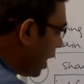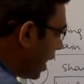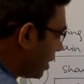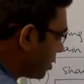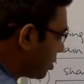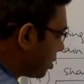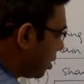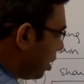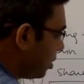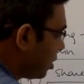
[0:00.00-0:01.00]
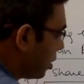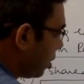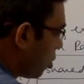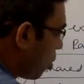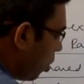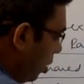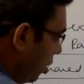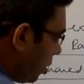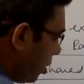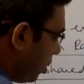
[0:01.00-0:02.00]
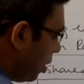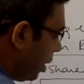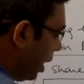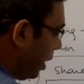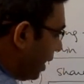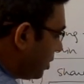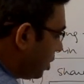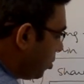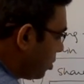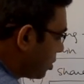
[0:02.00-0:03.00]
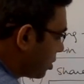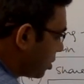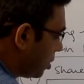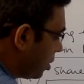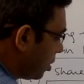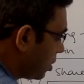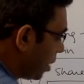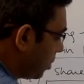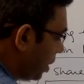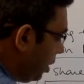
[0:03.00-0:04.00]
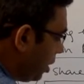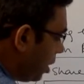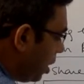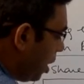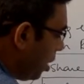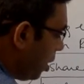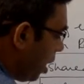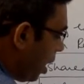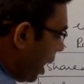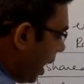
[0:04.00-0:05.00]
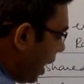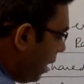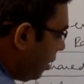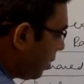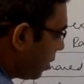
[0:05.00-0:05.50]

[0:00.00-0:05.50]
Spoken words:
has a certain code. It executes something, and